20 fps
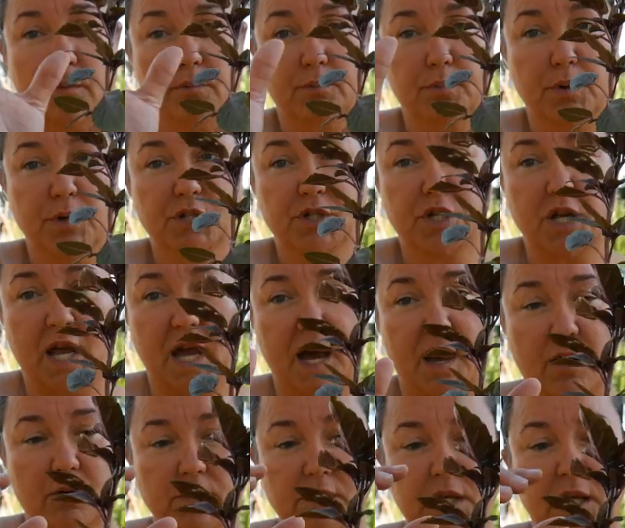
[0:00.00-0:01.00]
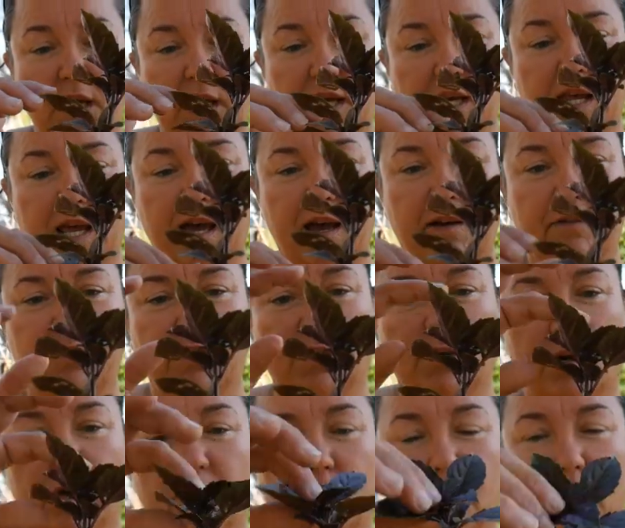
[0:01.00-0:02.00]
and bush out and have
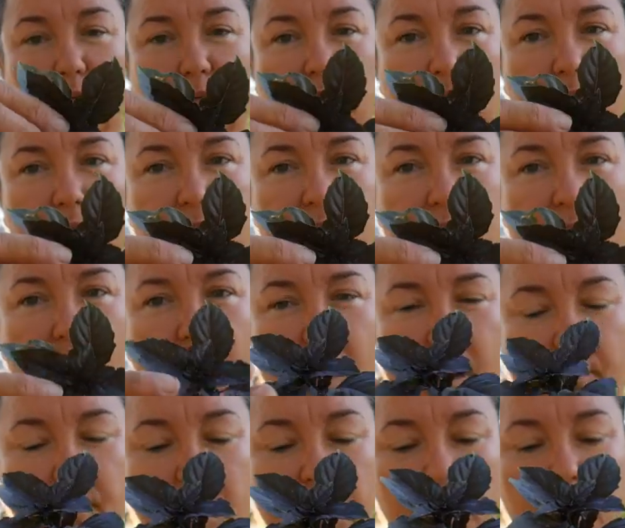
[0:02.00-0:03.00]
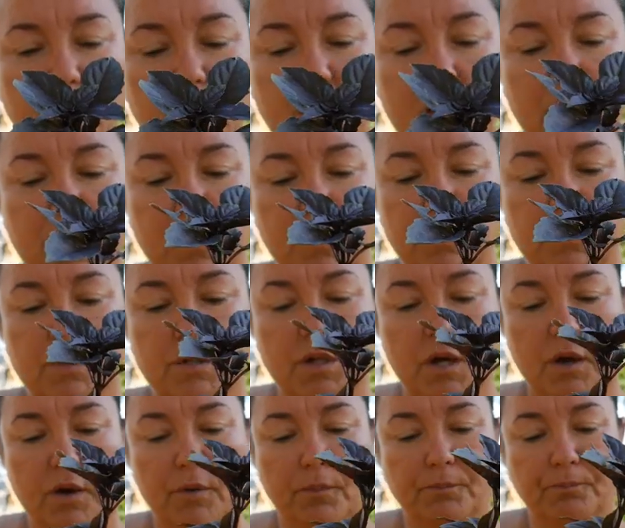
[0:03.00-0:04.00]
their own top
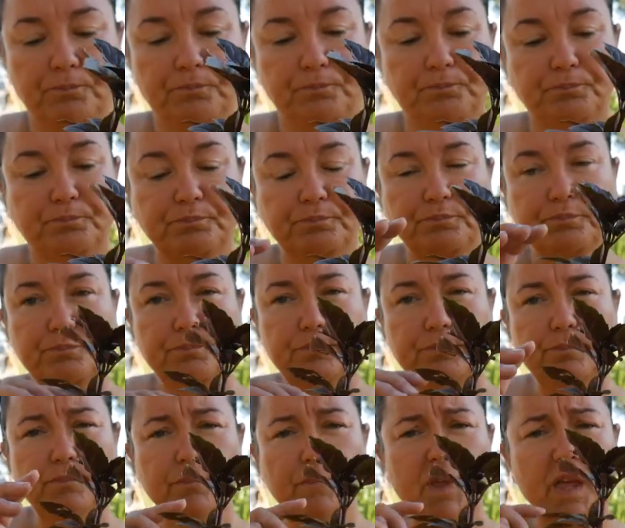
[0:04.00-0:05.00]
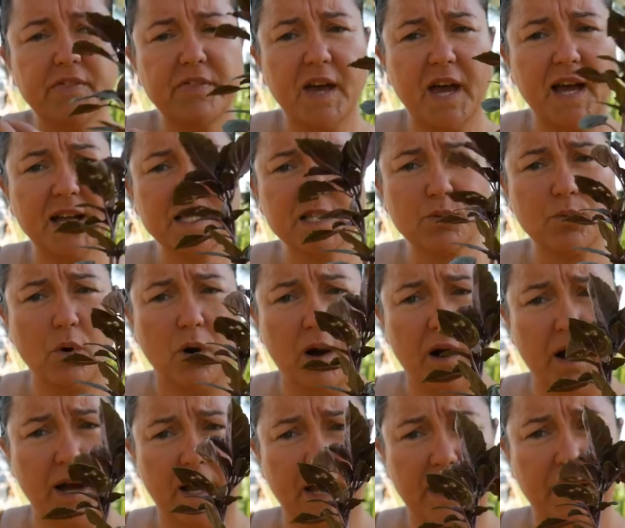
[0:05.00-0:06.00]
so that's
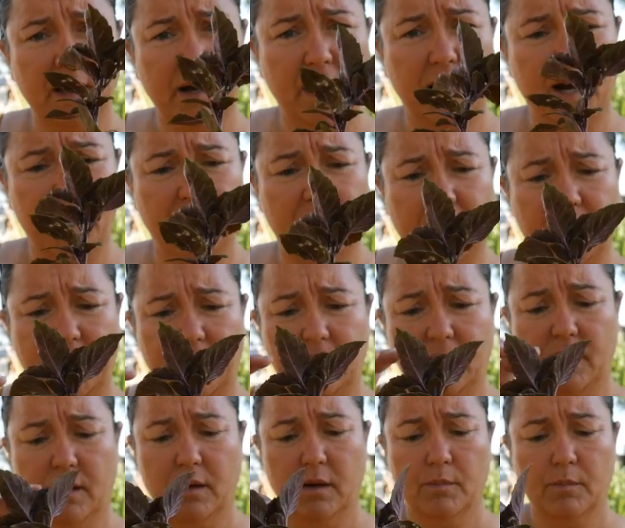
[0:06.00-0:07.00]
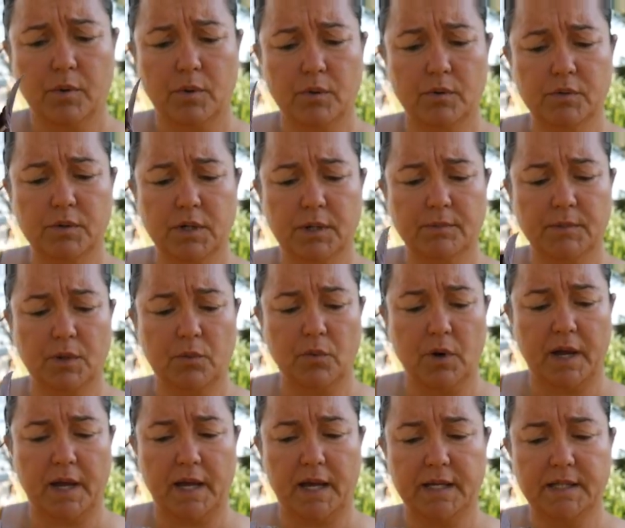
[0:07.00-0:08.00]
why I pruned them the
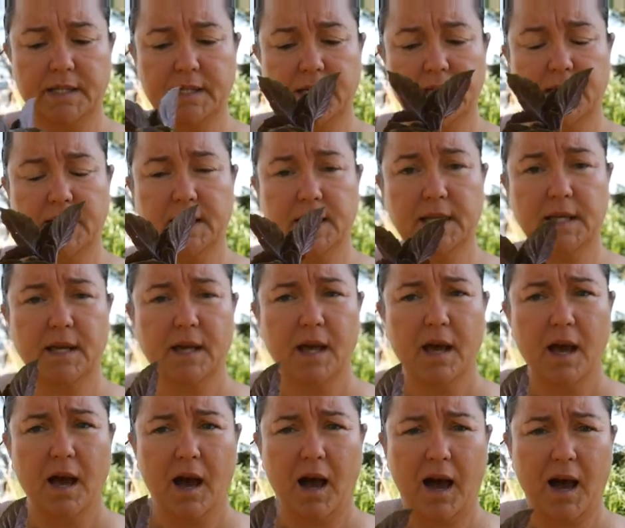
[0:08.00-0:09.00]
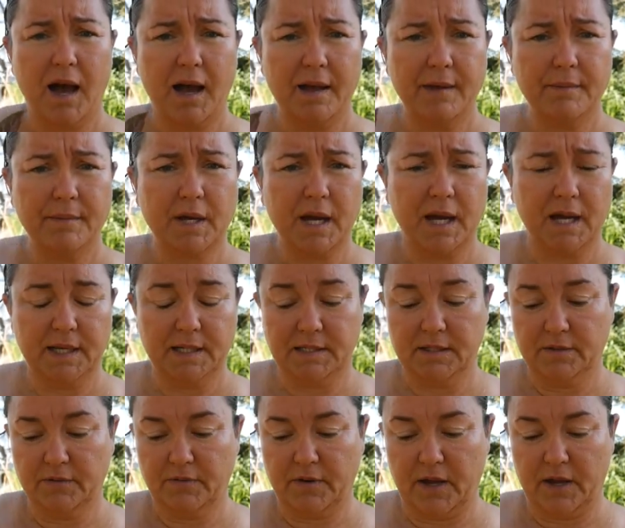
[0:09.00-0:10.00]
way I did. I'm kind
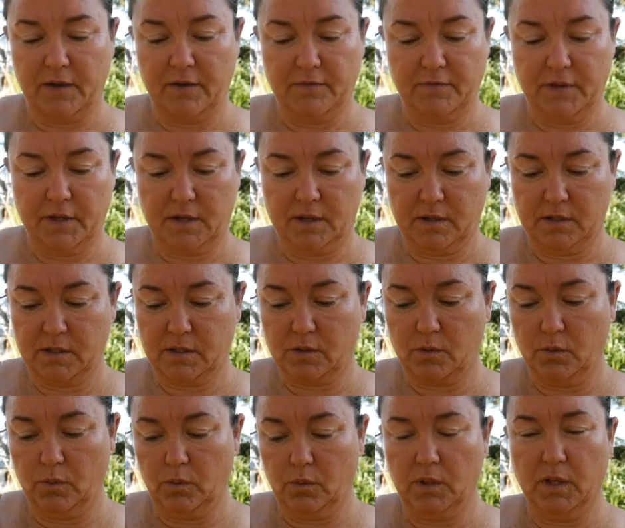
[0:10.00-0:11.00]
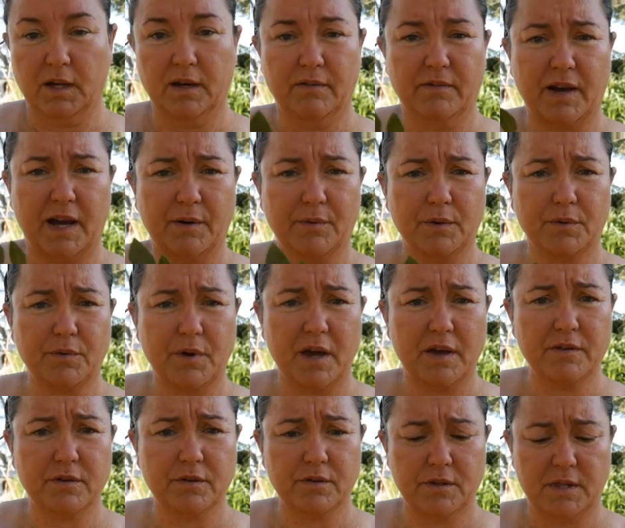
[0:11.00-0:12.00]
of of the school of I would
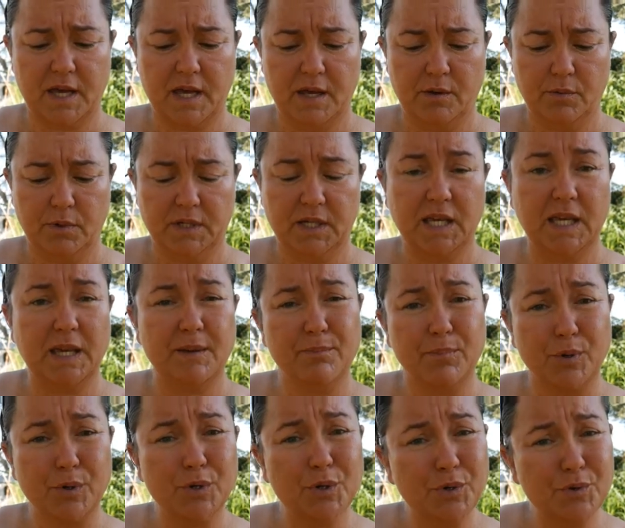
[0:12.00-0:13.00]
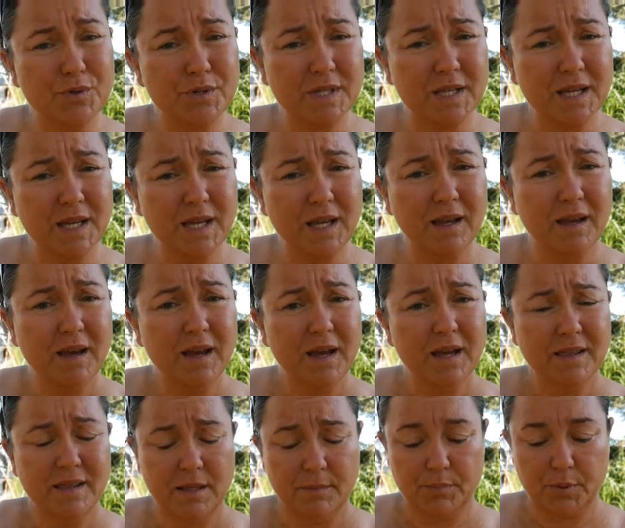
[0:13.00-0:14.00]
rather they would keep producing
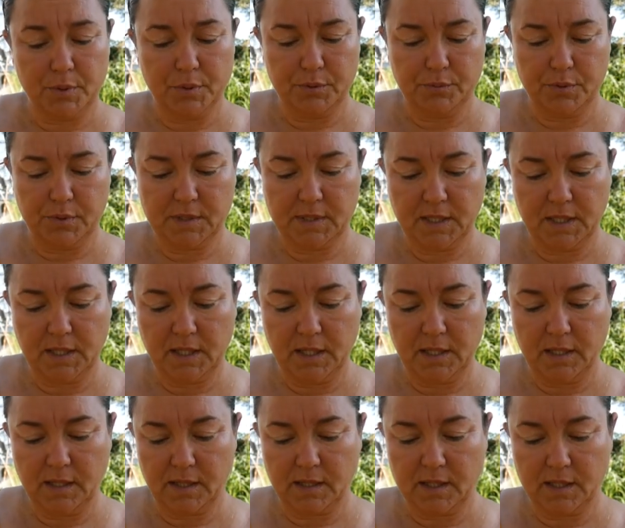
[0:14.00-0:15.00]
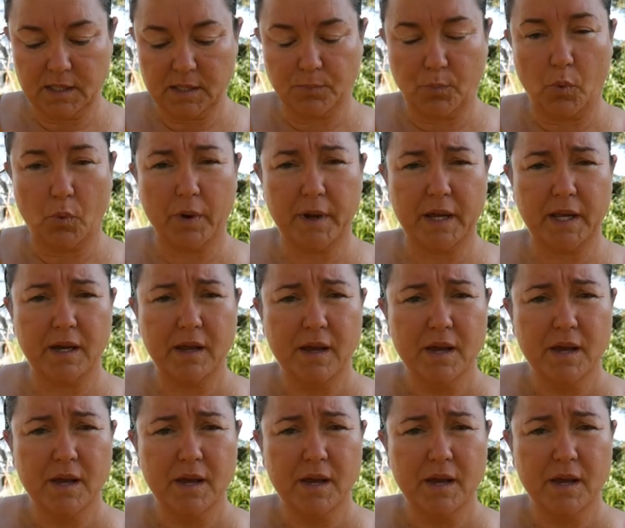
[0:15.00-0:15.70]
than produce seed at this point